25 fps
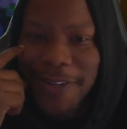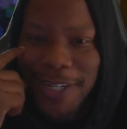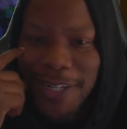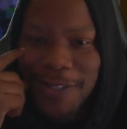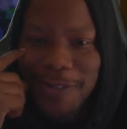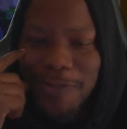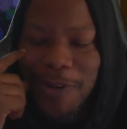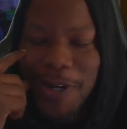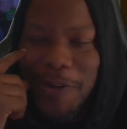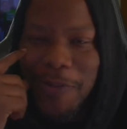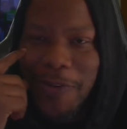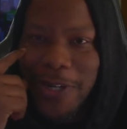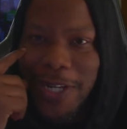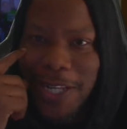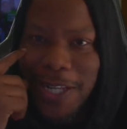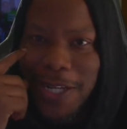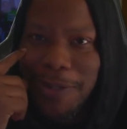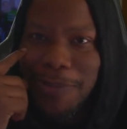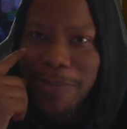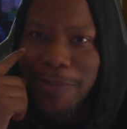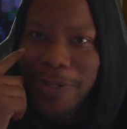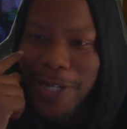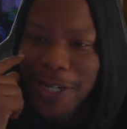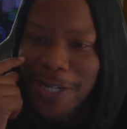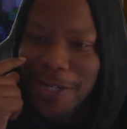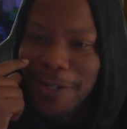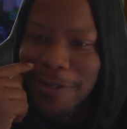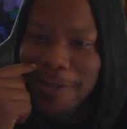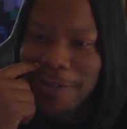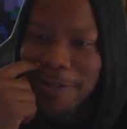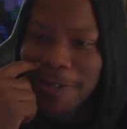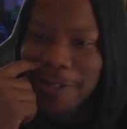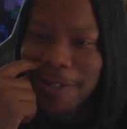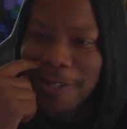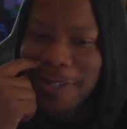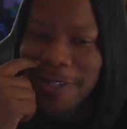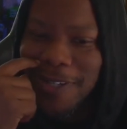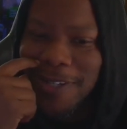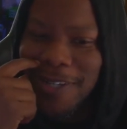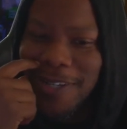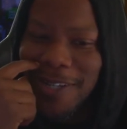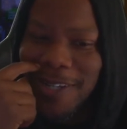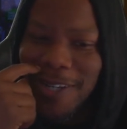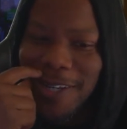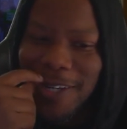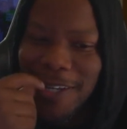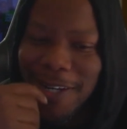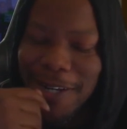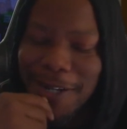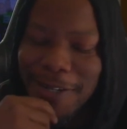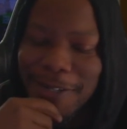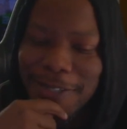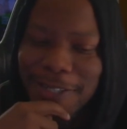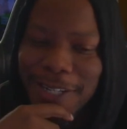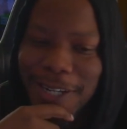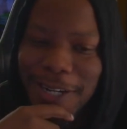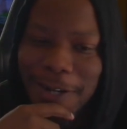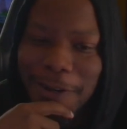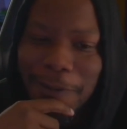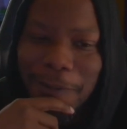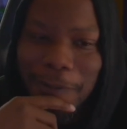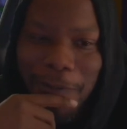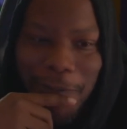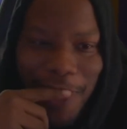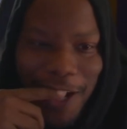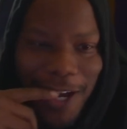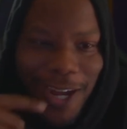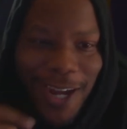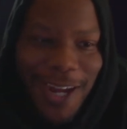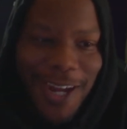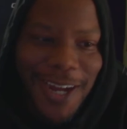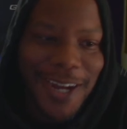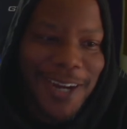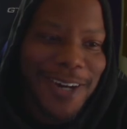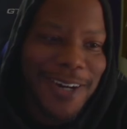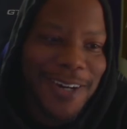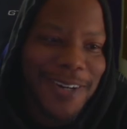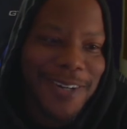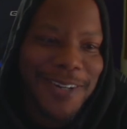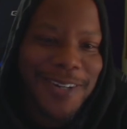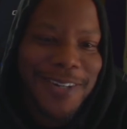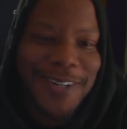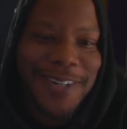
That's why we let him go. And I was like, Wow.